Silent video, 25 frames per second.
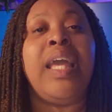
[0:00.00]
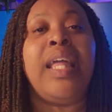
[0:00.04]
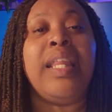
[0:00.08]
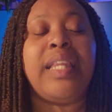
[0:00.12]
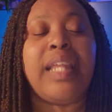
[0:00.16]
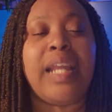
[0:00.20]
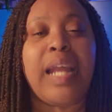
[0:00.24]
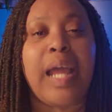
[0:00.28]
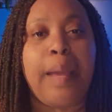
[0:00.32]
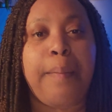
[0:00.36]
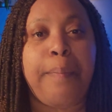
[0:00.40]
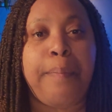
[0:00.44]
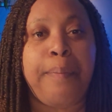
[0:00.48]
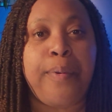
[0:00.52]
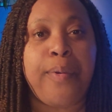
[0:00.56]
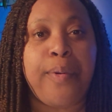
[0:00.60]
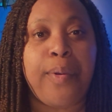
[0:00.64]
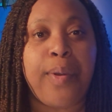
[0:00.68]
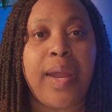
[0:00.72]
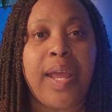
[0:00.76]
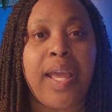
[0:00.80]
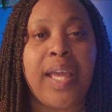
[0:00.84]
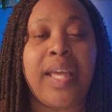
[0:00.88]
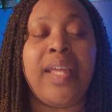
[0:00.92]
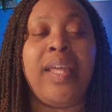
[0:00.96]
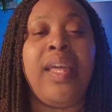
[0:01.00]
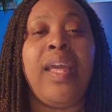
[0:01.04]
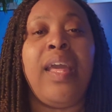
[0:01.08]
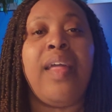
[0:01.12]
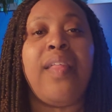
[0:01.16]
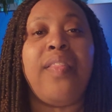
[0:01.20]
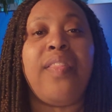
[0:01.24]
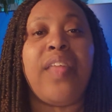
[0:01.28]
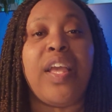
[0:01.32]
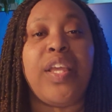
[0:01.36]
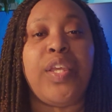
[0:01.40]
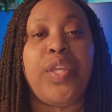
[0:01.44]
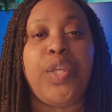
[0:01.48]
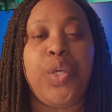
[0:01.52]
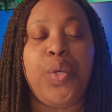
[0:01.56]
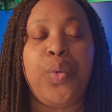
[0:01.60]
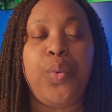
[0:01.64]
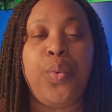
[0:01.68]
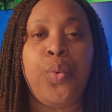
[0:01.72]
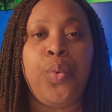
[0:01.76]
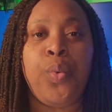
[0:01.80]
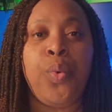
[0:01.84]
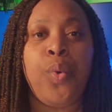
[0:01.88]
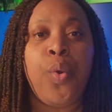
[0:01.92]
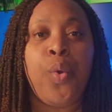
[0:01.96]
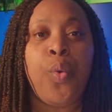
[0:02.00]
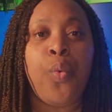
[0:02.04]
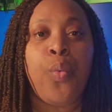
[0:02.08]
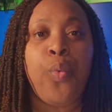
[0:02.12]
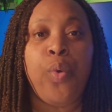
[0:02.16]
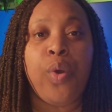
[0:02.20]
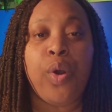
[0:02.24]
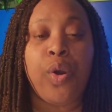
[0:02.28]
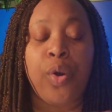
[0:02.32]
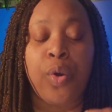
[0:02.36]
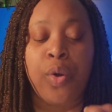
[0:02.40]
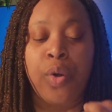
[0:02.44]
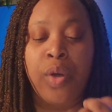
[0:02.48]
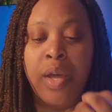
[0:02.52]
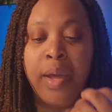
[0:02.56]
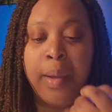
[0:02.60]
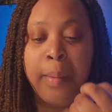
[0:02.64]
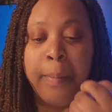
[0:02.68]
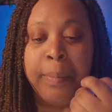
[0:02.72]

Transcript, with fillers: then I pray that you will